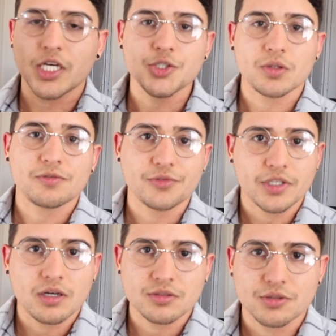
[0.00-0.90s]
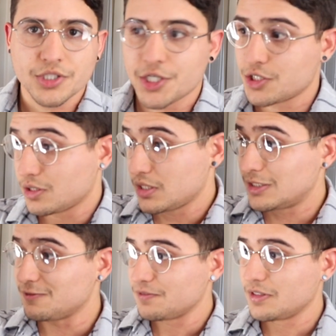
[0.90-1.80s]
schedule a free
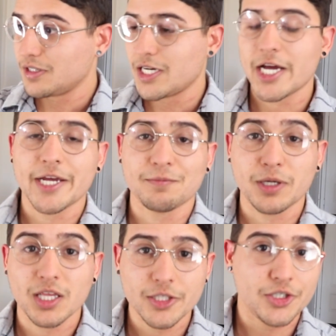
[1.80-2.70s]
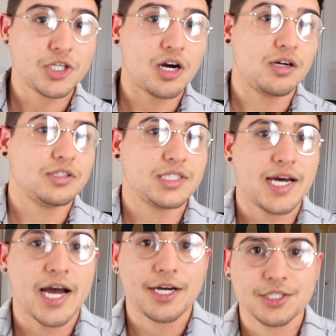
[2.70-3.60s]
consultation. This is a clear
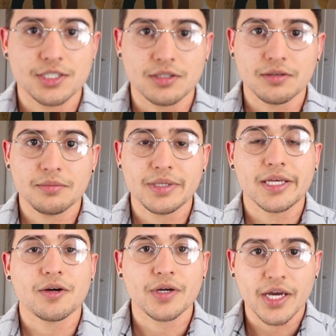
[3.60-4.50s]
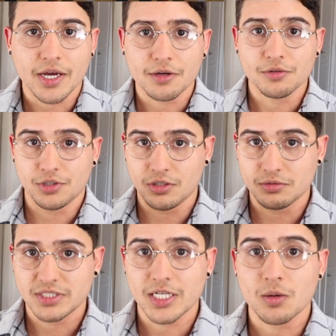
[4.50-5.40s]
call to action. Like, okay,
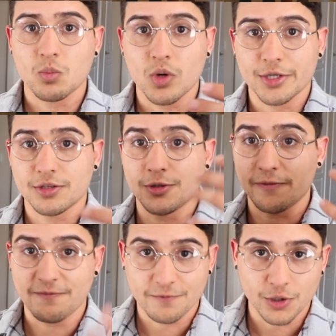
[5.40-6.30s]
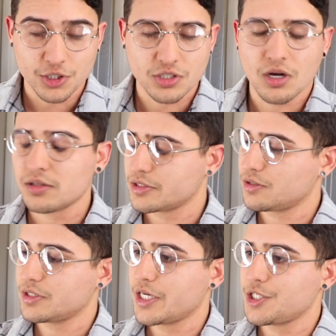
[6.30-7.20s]
you're gonna set up your first
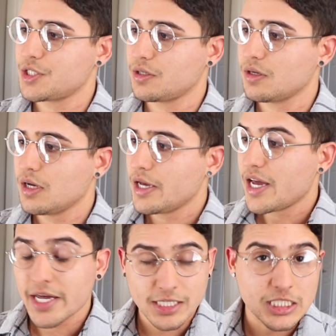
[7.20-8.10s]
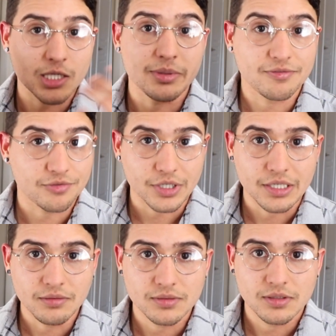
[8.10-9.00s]
consultation, and it's gonna be
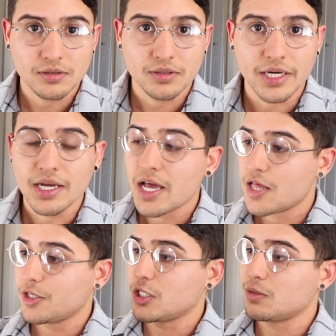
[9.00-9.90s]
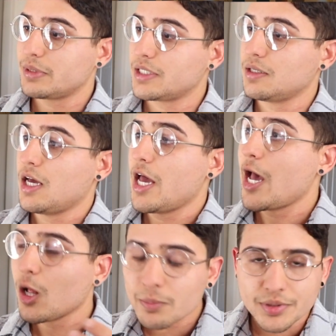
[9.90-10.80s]
free, right? And they're gonna be
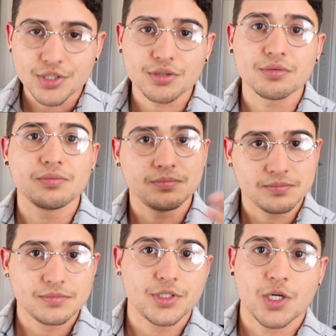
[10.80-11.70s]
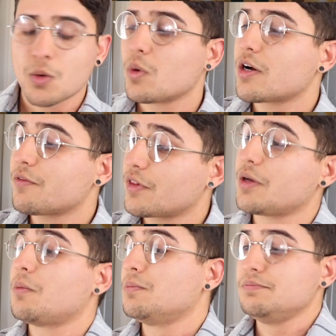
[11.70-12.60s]
helping you,
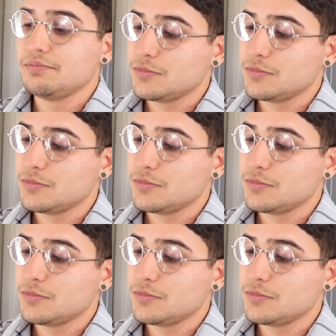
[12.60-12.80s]
whatever they